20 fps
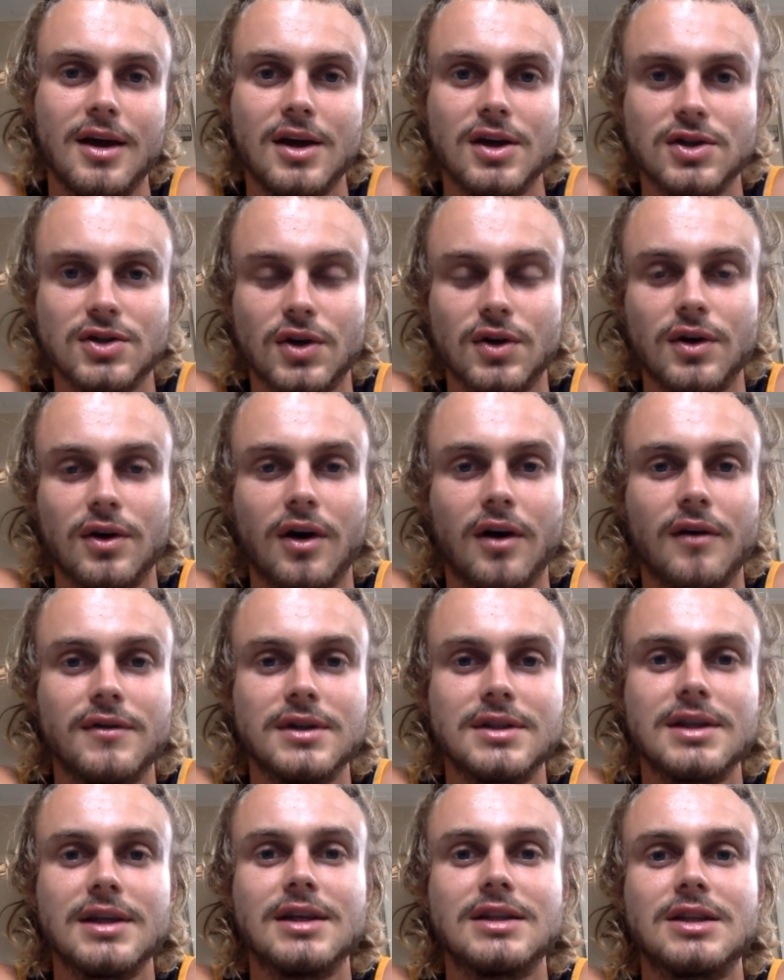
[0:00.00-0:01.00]
So
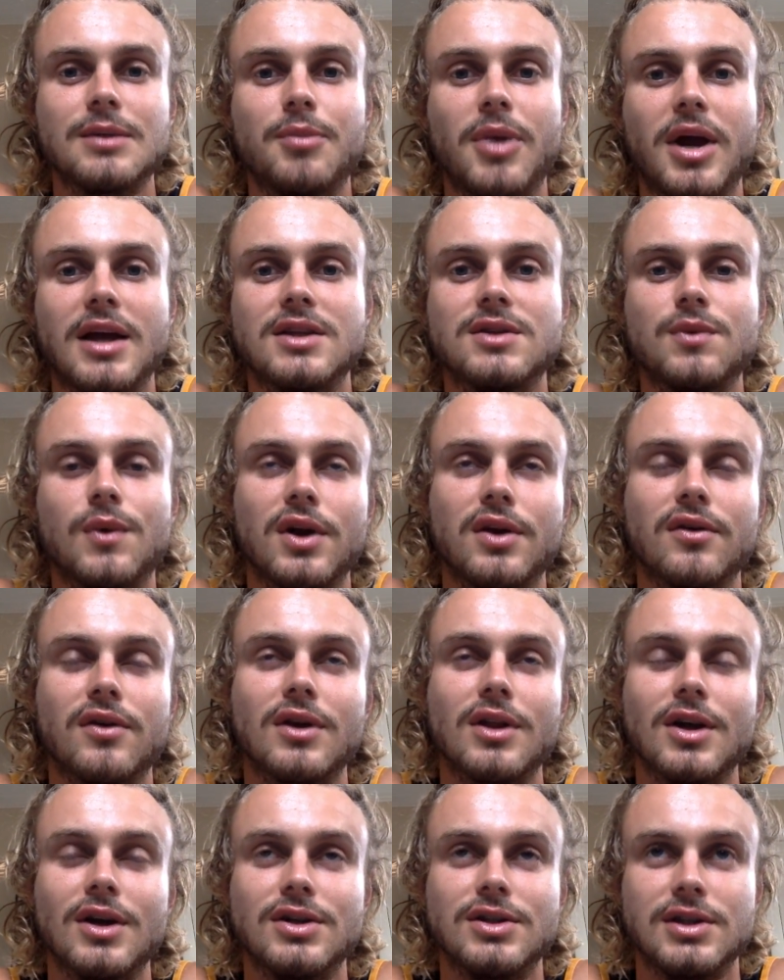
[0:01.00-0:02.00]
obviously it depends what you're
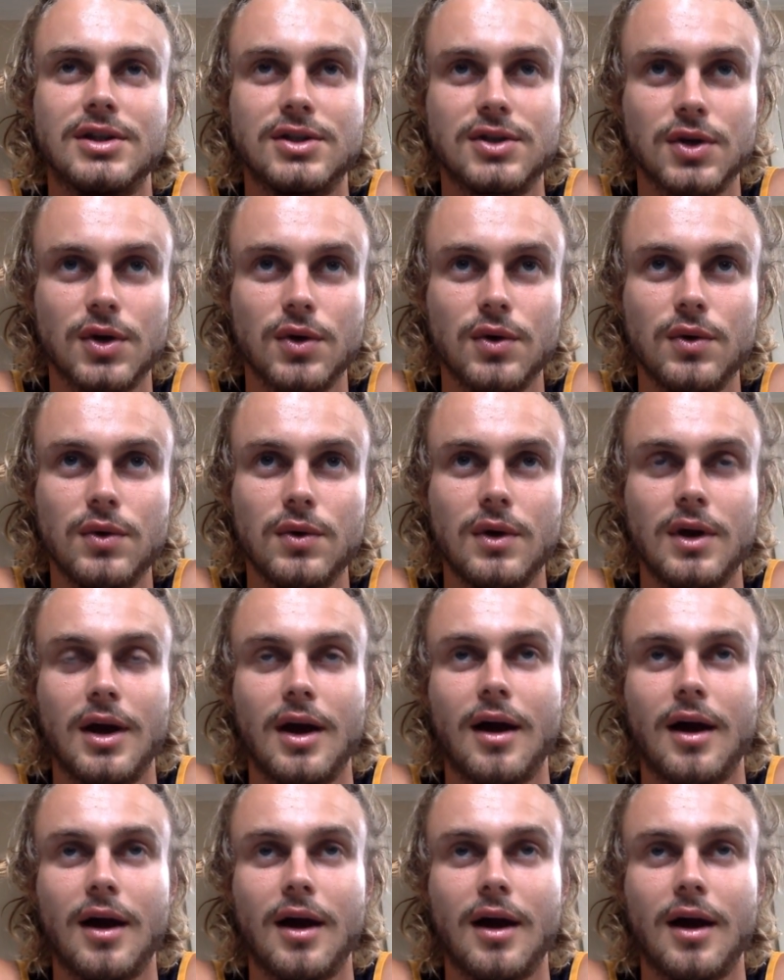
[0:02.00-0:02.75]
allergic to,